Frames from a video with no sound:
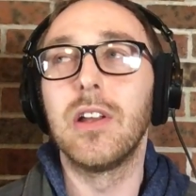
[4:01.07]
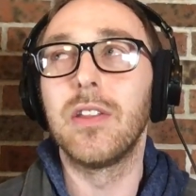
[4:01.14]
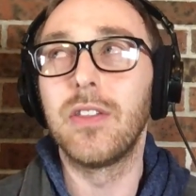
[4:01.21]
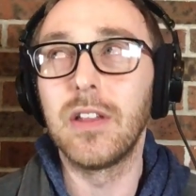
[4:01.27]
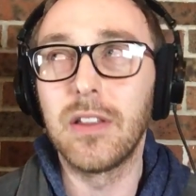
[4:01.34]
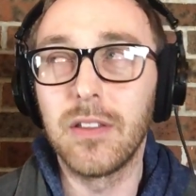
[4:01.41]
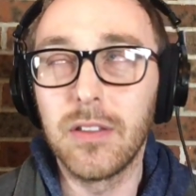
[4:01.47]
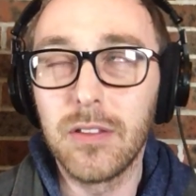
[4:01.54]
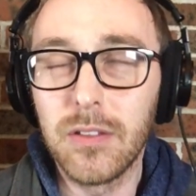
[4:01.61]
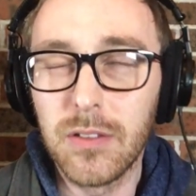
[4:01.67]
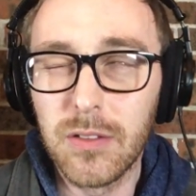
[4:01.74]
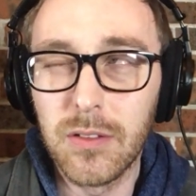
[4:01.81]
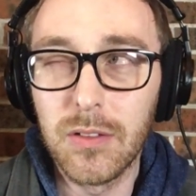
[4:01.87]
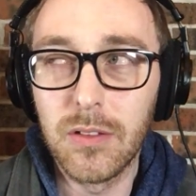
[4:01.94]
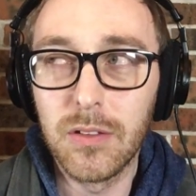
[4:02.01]
I think
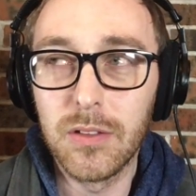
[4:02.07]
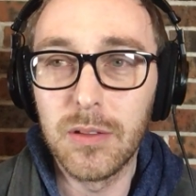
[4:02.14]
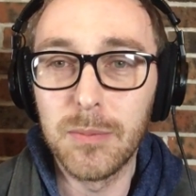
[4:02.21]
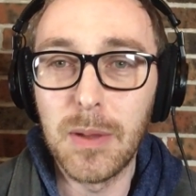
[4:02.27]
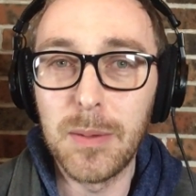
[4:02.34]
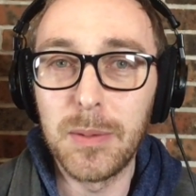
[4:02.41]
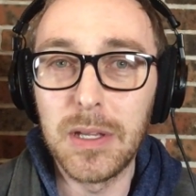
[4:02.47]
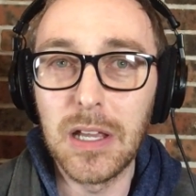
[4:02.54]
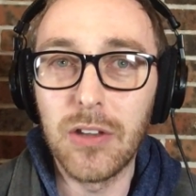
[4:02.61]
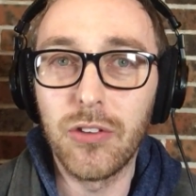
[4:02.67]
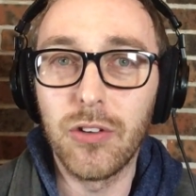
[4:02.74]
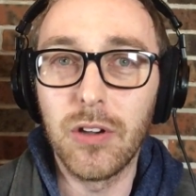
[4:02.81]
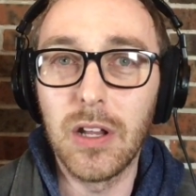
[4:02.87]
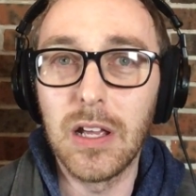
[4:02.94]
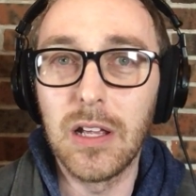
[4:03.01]
maybe
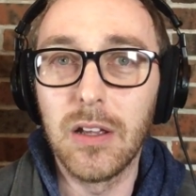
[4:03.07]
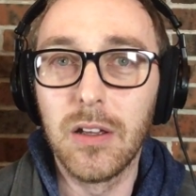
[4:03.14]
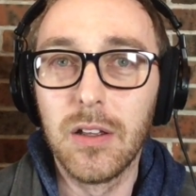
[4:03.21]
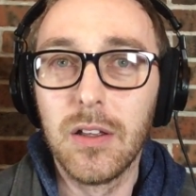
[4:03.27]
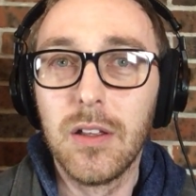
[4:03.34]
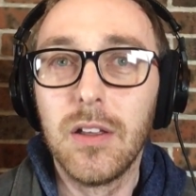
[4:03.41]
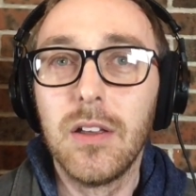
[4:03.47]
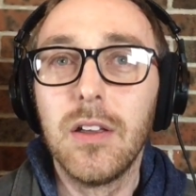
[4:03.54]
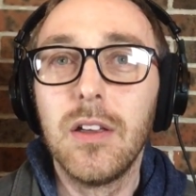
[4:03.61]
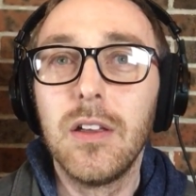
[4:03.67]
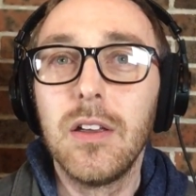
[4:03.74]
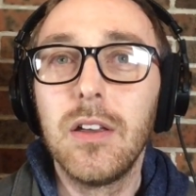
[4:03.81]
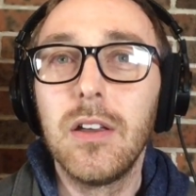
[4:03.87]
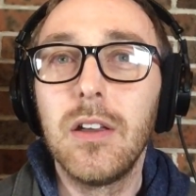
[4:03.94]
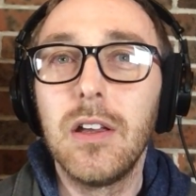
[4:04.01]
yesterday,
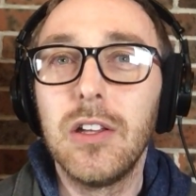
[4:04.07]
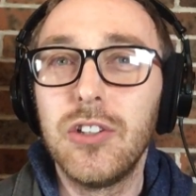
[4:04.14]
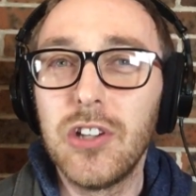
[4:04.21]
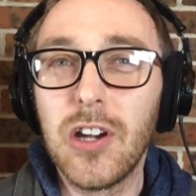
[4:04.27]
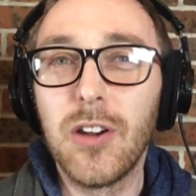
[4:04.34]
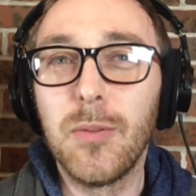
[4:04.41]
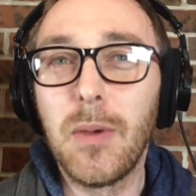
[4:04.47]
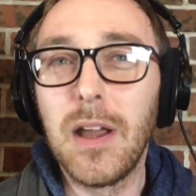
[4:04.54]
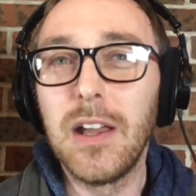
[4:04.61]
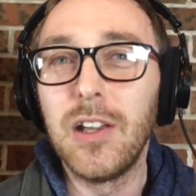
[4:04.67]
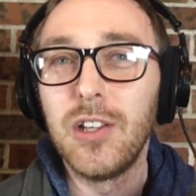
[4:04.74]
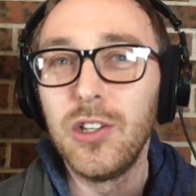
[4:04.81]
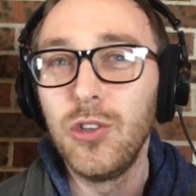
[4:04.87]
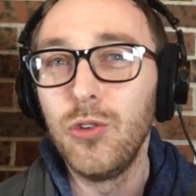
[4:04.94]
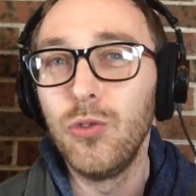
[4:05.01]
and Jeremiah,
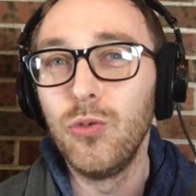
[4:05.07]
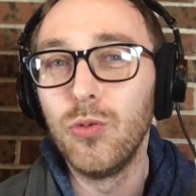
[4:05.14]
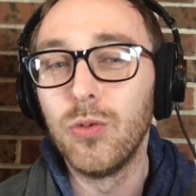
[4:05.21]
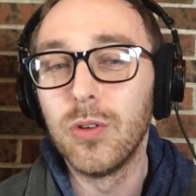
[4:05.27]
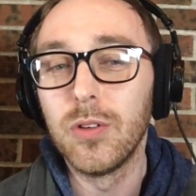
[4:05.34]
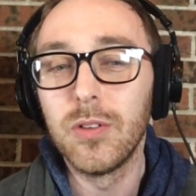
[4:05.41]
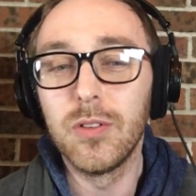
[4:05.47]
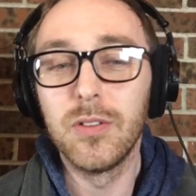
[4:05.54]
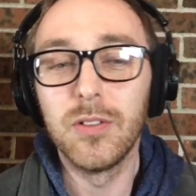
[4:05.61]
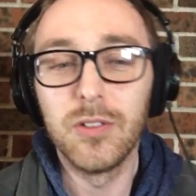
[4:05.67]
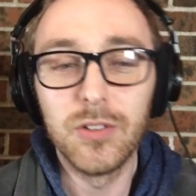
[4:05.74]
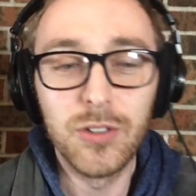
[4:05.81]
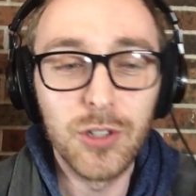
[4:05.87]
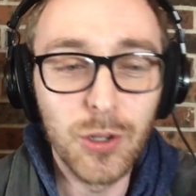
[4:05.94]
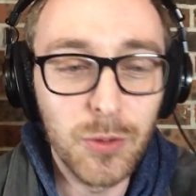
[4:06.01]
you
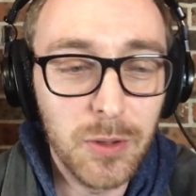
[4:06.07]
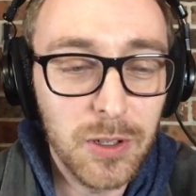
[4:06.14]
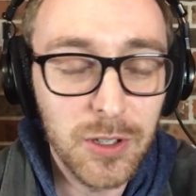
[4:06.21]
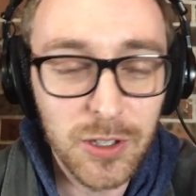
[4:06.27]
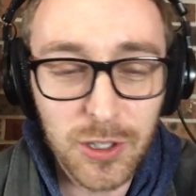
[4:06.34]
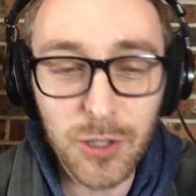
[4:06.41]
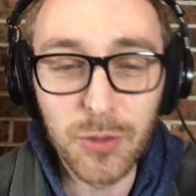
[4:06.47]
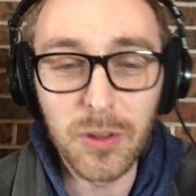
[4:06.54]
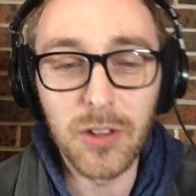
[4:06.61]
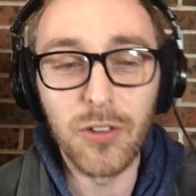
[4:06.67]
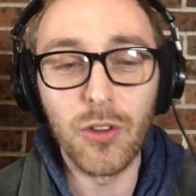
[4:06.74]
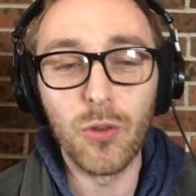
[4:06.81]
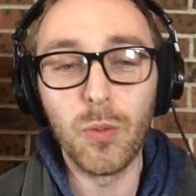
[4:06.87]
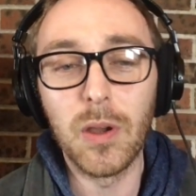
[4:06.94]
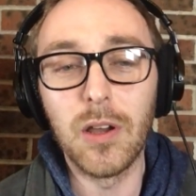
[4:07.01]
to do
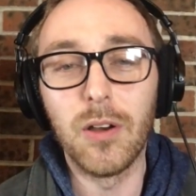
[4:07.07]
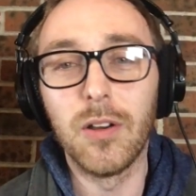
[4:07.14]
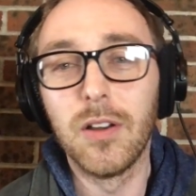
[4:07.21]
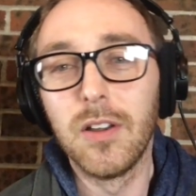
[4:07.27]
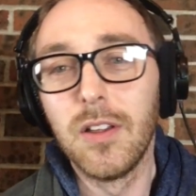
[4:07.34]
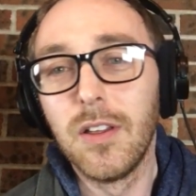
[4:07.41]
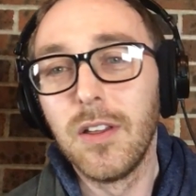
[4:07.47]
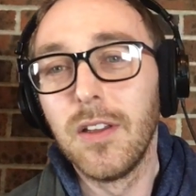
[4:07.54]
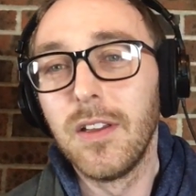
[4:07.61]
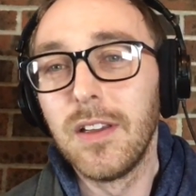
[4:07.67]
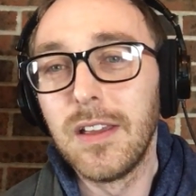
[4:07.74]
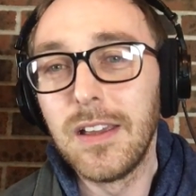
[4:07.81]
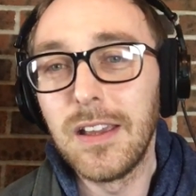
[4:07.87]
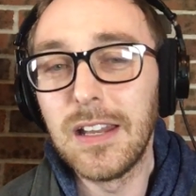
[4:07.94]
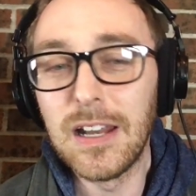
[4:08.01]
this as well,
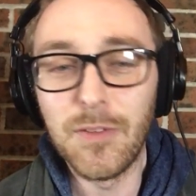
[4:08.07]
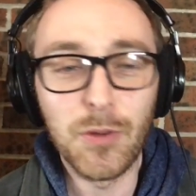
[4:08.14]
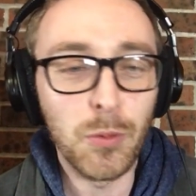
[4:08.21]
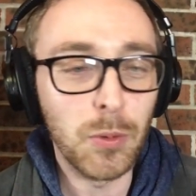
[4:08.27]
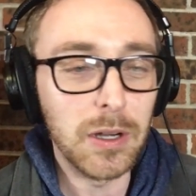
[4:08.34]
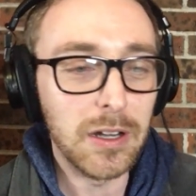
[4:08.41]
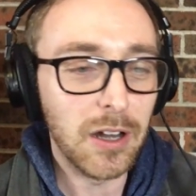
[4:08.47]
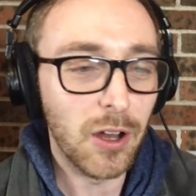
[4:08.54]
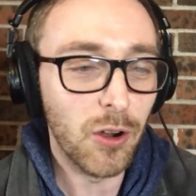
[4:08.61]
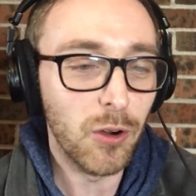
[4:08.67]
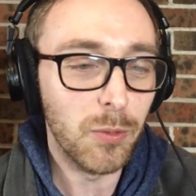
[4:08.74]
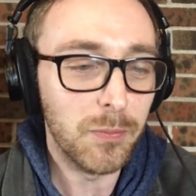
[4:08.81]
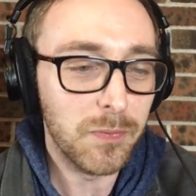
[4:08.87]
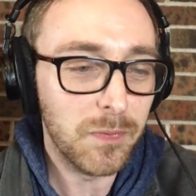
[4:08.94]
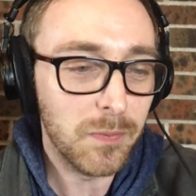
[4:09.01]
and everyone at
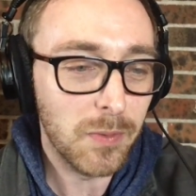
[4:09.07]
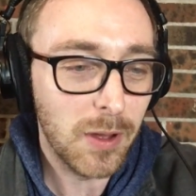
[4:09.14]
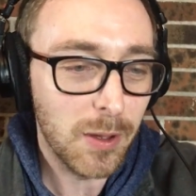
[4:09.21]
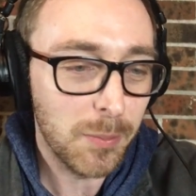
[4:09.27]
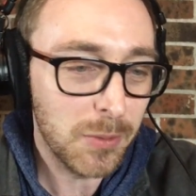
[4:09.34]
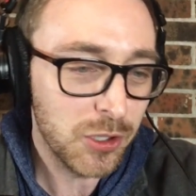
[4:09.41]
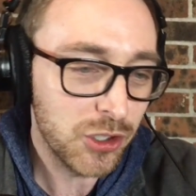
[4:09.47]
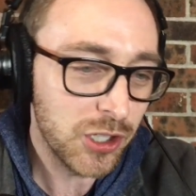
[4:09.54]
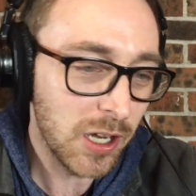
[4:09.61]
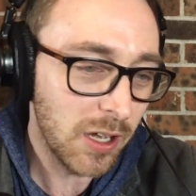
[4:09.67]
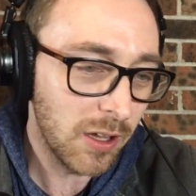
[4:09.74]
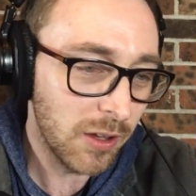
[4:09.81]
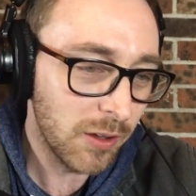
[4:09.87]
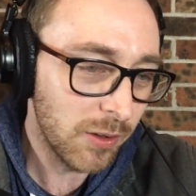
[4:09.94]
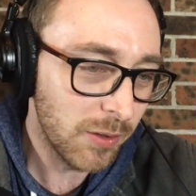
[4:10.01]
home, uh,
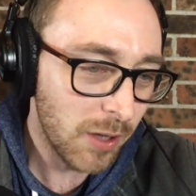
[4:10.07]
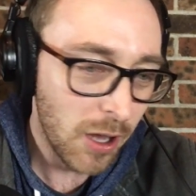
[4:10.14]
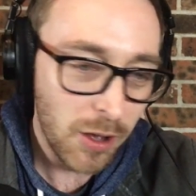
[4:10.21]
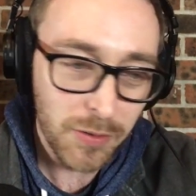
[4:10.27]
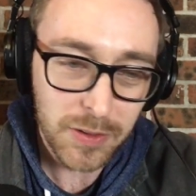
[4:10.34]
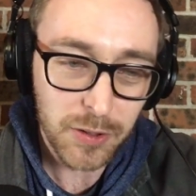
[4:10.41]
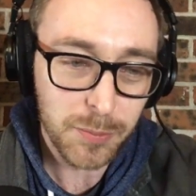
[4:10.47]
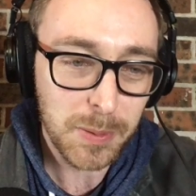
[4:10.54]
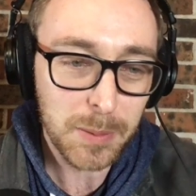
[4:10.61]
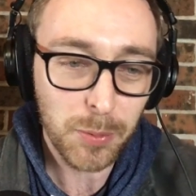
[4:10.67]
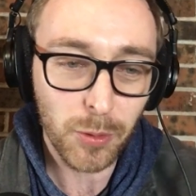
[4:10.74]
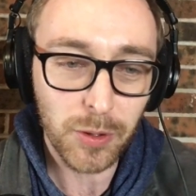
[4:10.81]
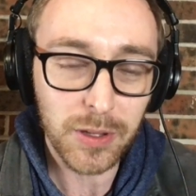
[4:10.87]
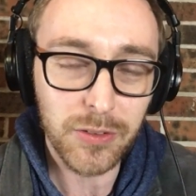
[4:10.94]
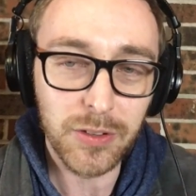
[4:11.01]
Michelle, all these
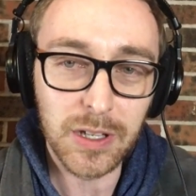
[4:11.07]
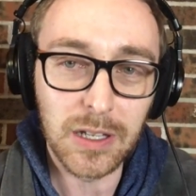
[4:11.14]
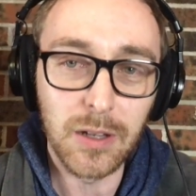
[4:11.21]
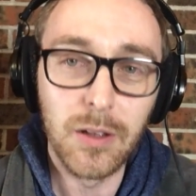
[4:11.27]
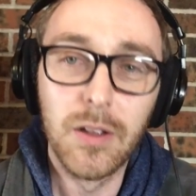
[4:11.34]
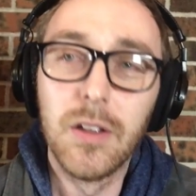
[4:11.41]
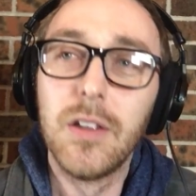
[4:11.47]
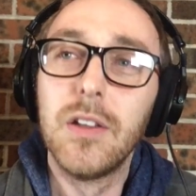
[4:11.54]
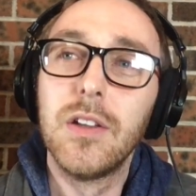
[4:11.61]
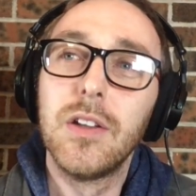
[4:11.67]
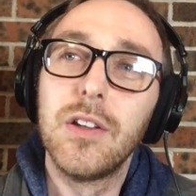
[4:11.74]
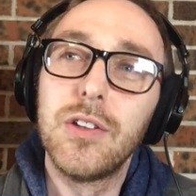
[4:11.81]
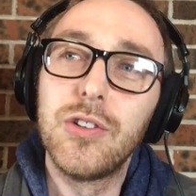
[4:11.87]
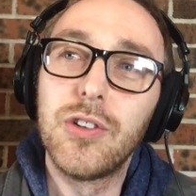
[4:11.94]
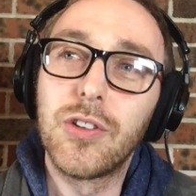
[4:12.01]
people listening,
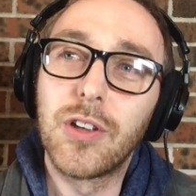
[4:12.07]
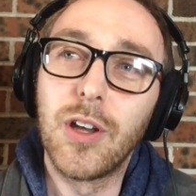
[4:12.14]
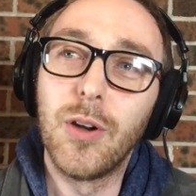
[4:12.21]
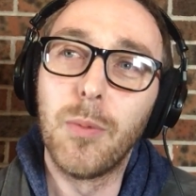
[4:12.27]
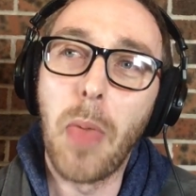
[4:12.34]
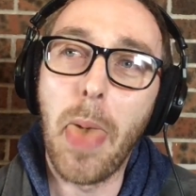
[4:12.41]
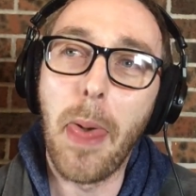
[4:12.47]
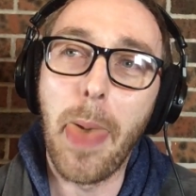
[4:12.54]
just go